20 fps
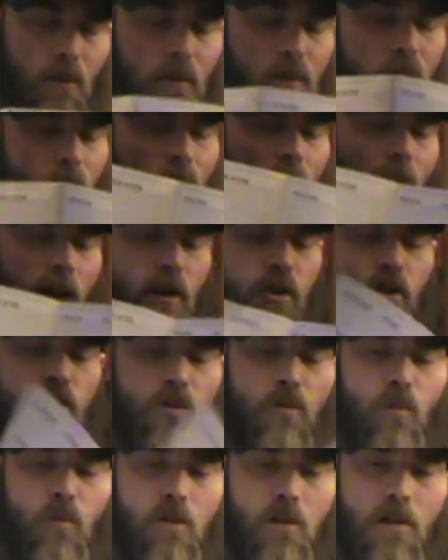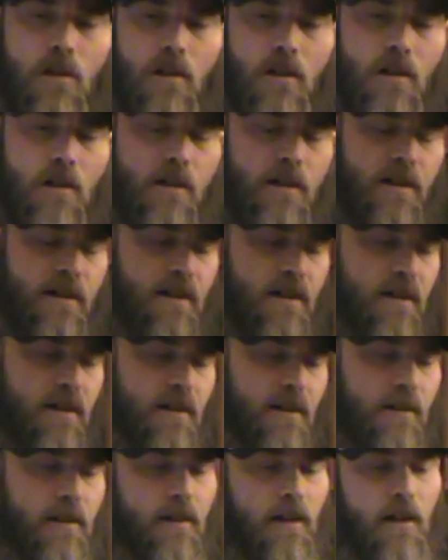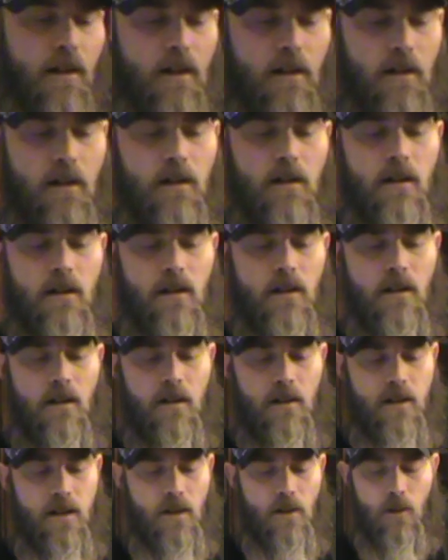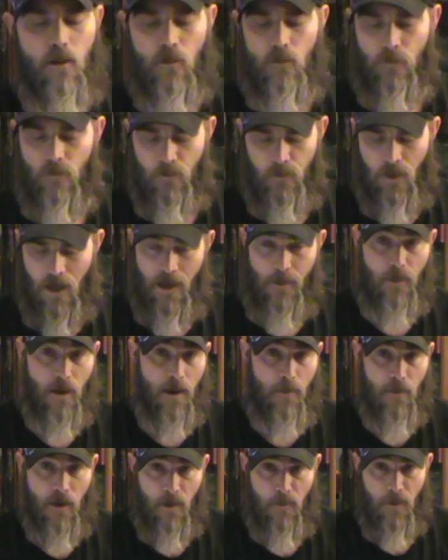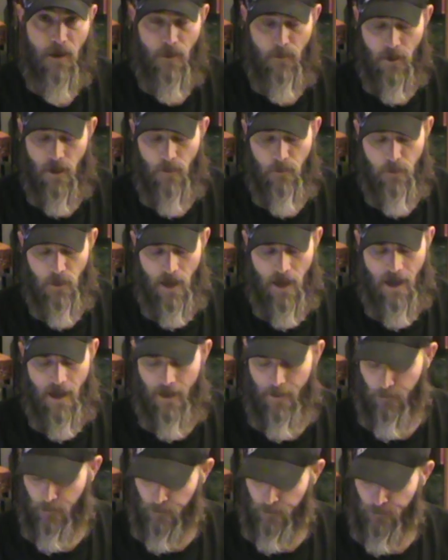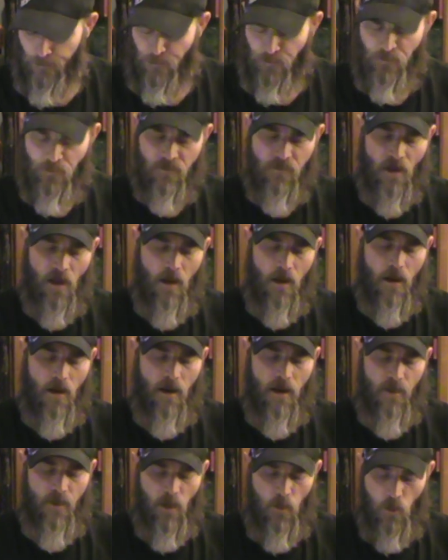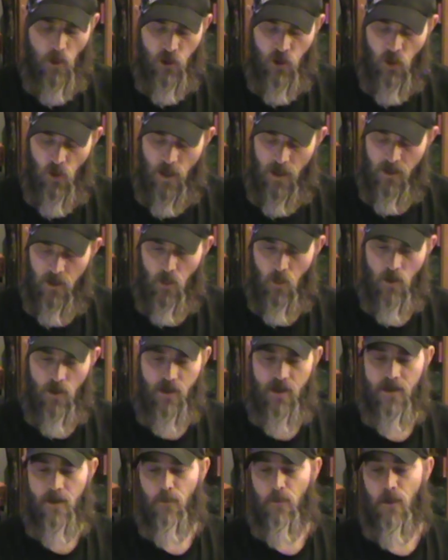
the move action works and you know blah blah blah blah blah blah. And then once you get towards the